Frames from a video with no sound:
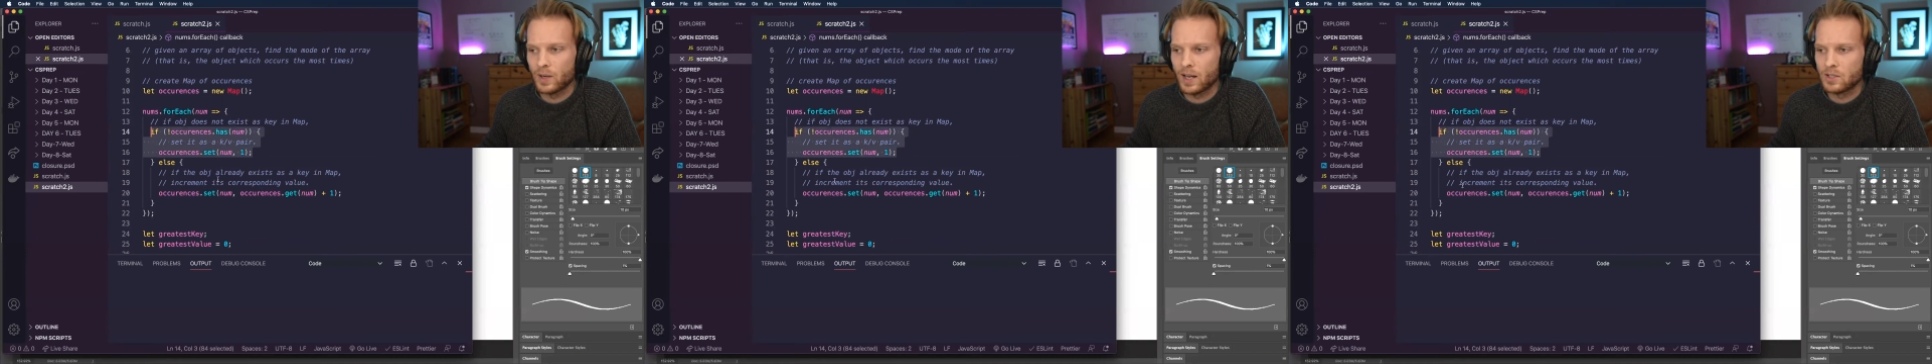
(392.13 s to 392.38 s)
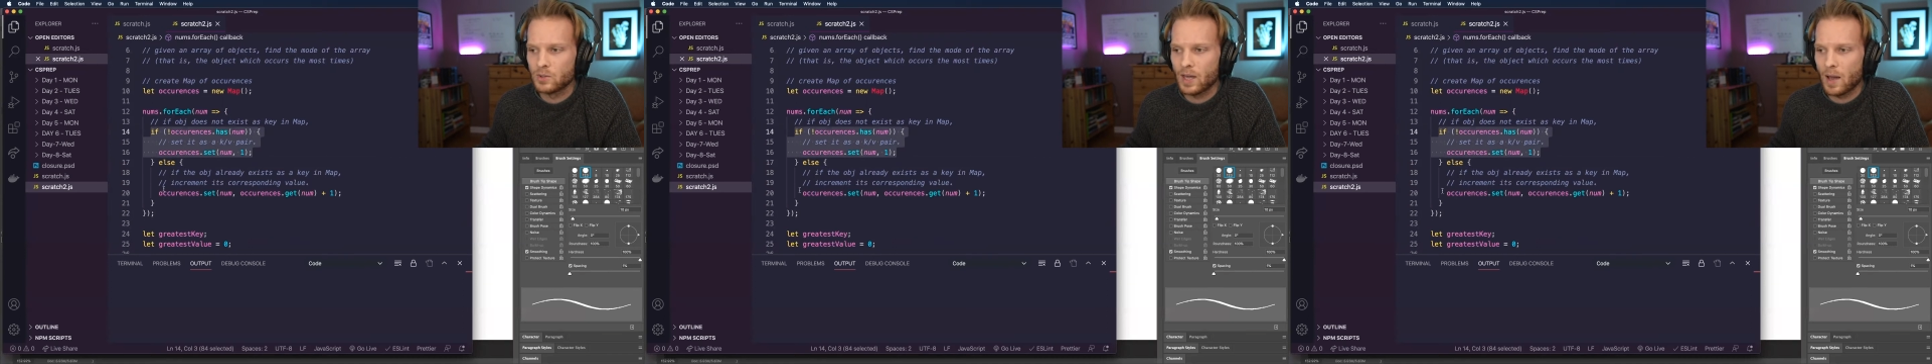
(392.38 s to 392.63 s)
and I
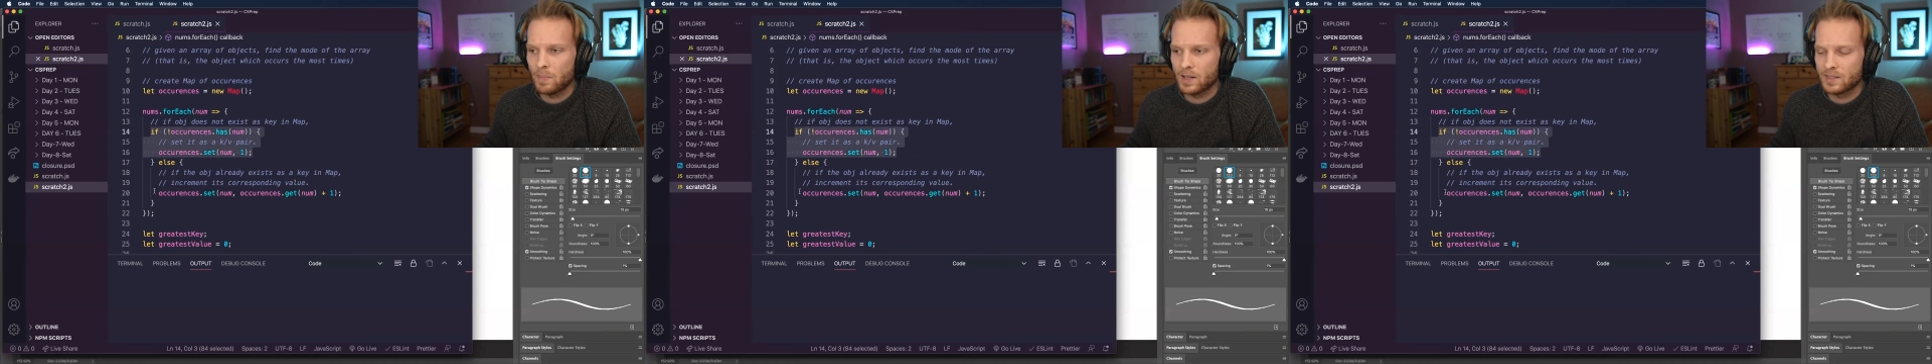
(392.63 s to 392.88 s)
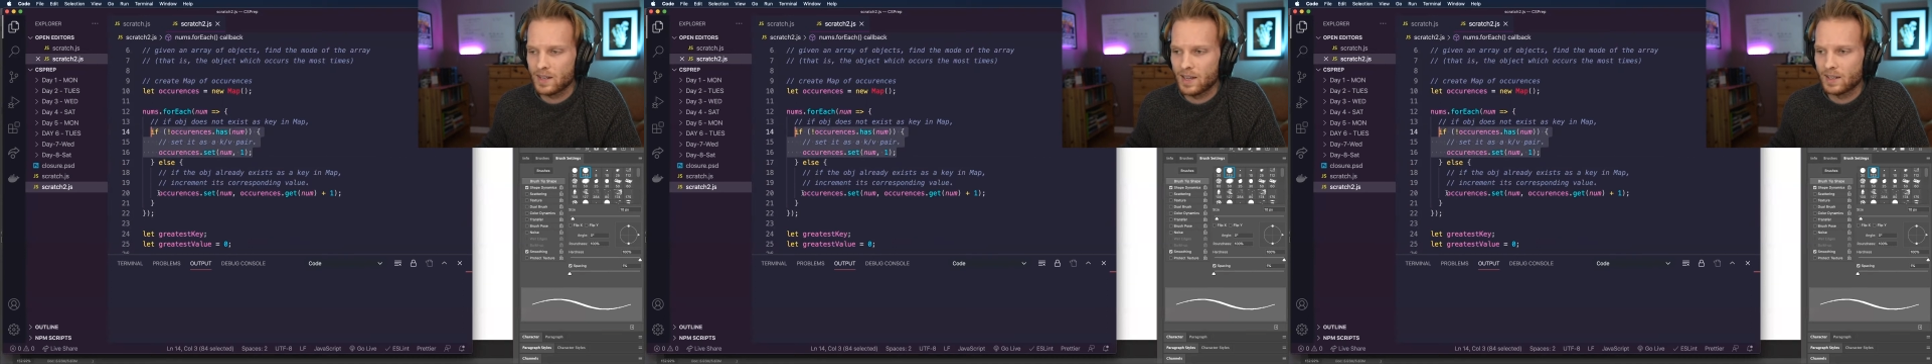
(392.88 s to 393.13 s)
do that by
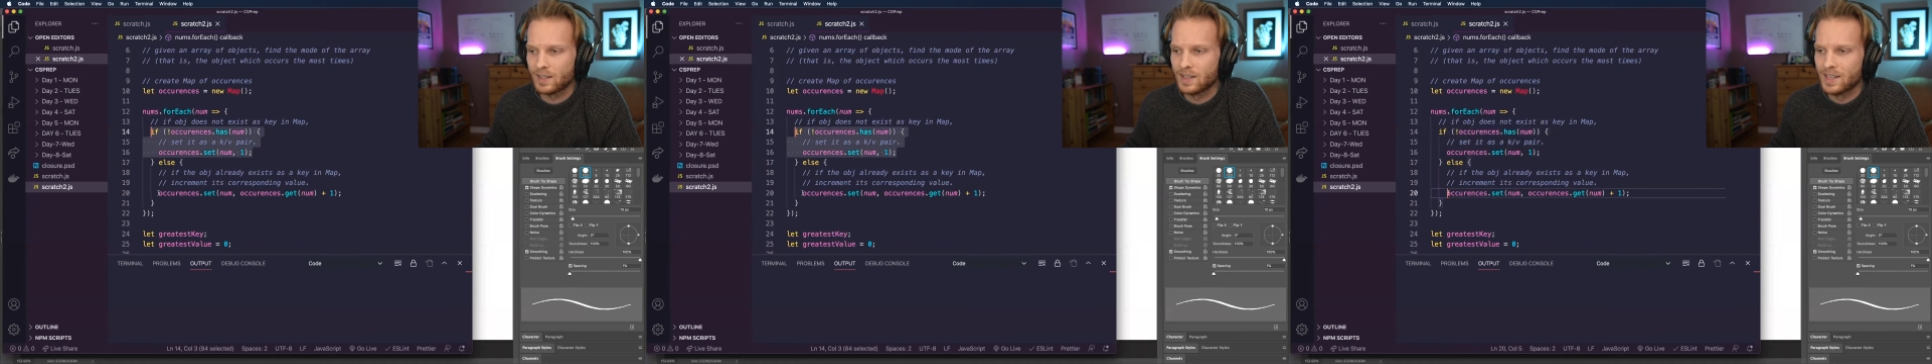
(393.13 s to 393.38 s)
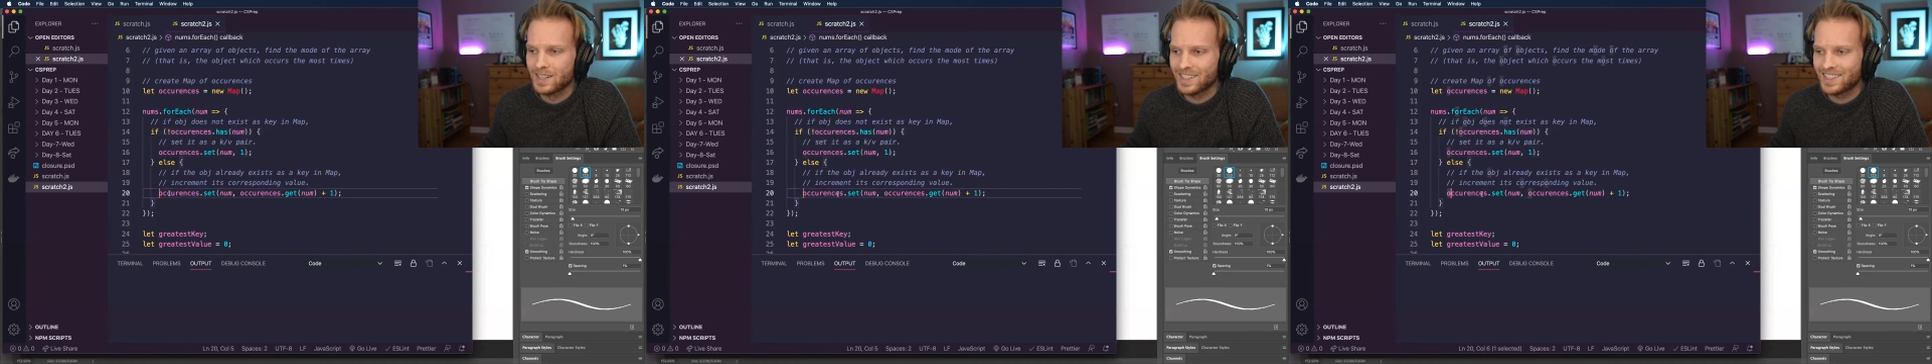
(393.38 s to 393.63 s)
saying
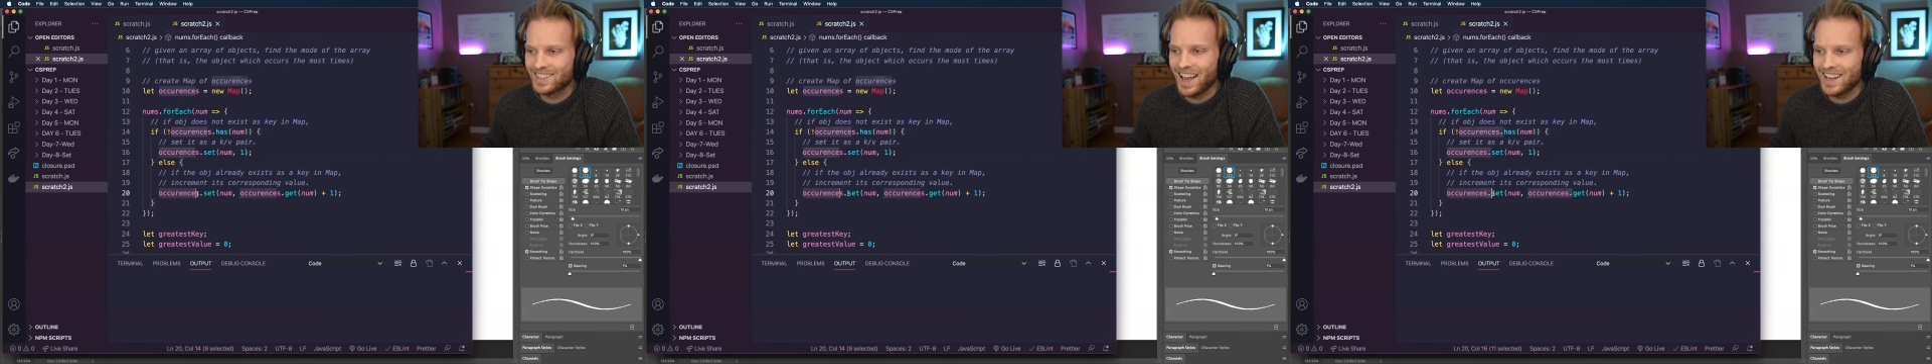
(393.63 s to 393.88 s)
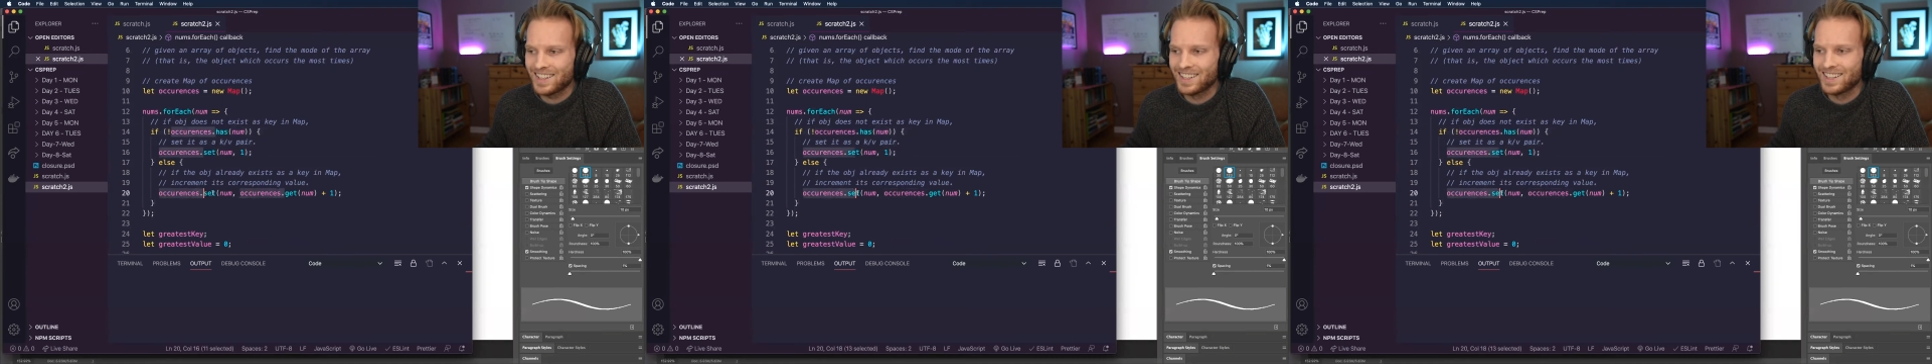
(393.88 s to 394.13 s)

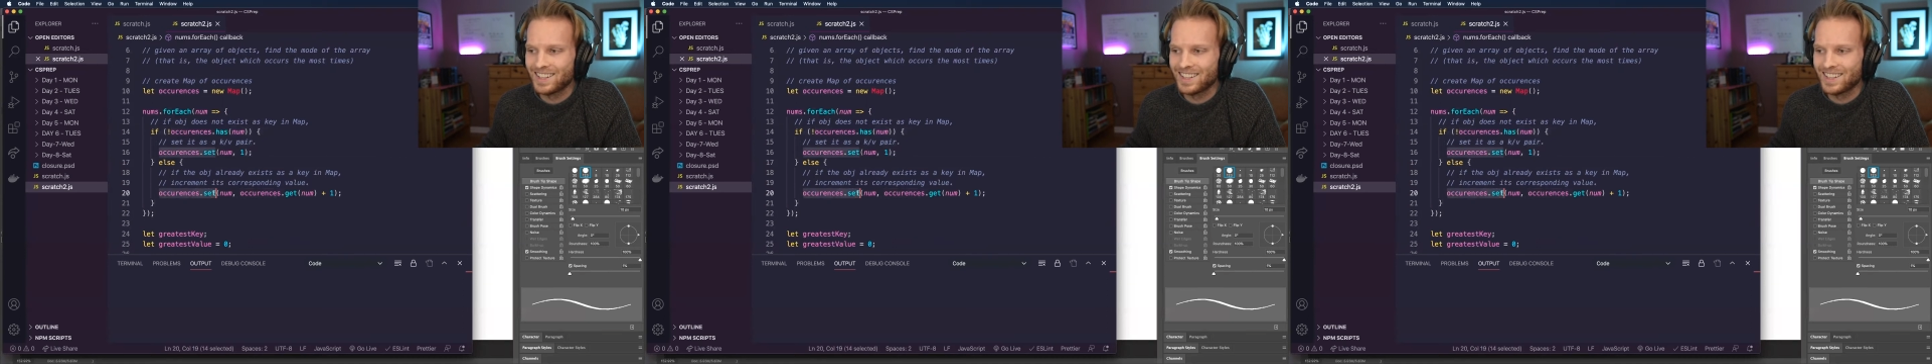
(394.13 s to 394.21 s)
set